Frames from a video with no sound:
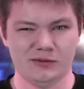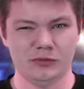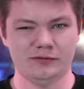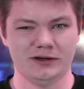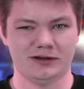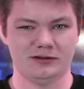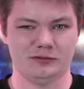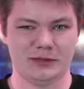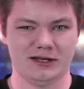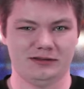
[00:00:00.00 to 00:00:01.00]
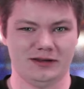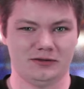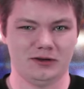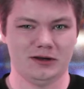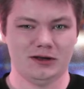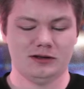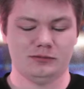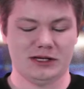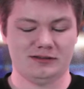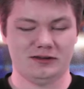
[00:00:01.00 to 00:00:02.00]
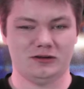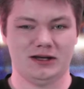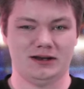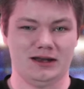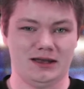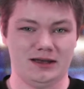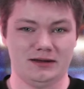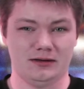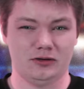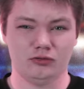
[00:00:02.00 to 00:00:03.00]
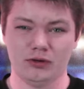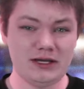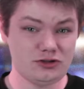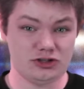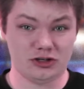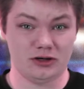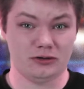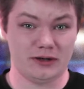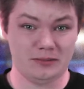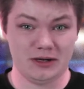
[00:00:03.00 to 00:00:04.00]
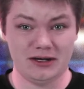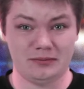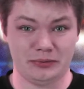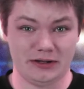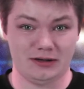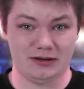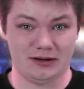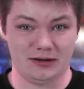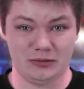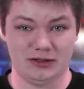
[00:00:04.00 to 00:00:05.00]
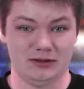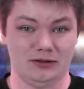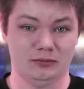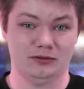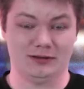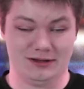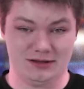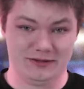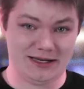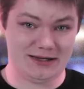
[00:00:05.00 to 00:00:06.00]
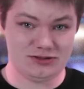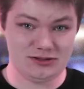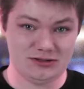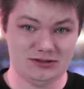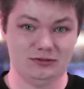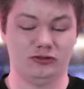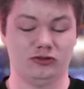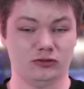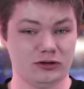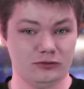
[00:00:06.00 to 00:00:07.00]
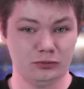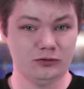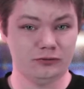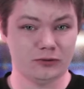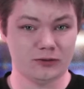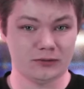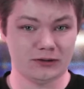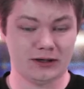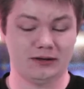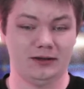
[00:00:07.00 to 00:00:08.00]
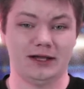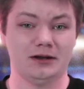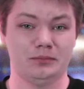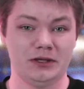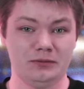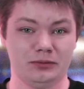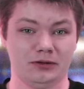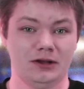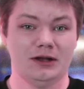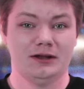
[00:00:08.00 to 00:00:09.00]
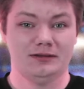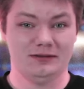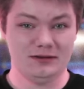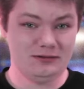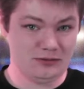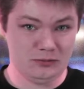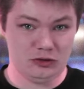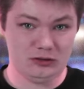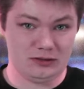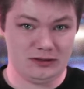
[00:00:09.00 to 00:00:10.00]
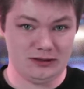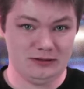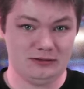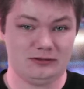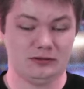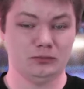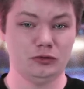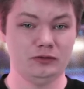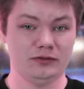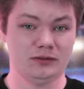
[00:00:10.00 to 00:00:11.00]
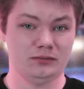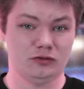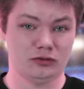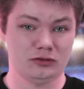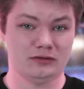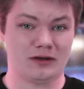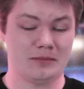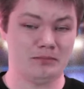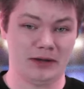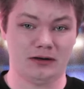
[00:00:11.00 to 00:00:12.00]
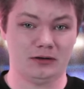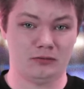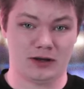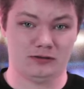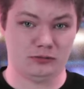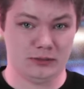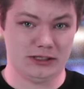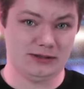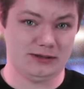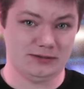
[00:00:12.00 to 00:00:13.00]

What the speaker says: Moving on to SmackDown, SmackDown had a great show, in my opinion. I mean, there was a lot of action, stories moved forward, and a lot of people did some good things to move them towards a better WrestleMania.